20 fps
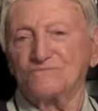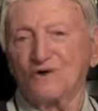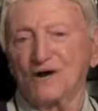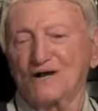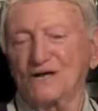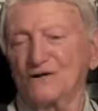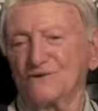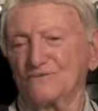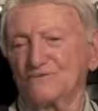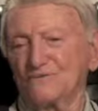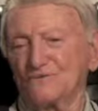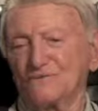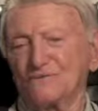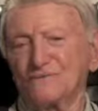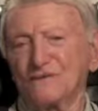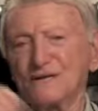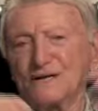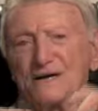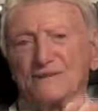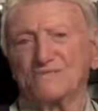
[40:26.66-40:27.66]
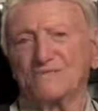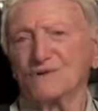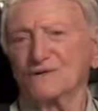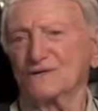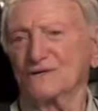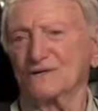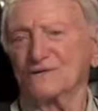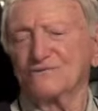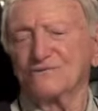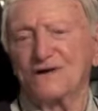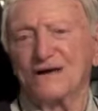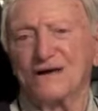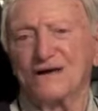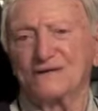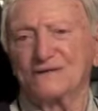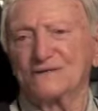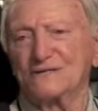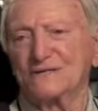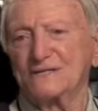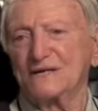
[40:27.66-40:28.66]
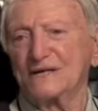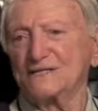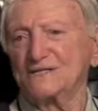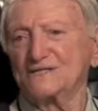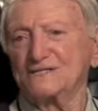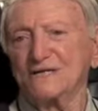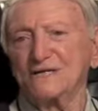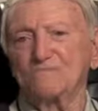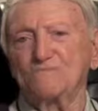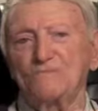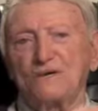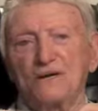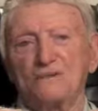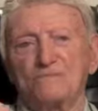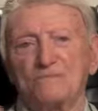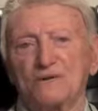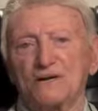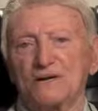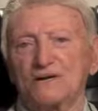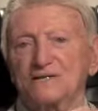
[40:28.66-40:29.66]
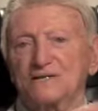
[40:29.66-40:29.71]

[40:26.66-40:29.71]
waiting room and I'm looking around and I see people,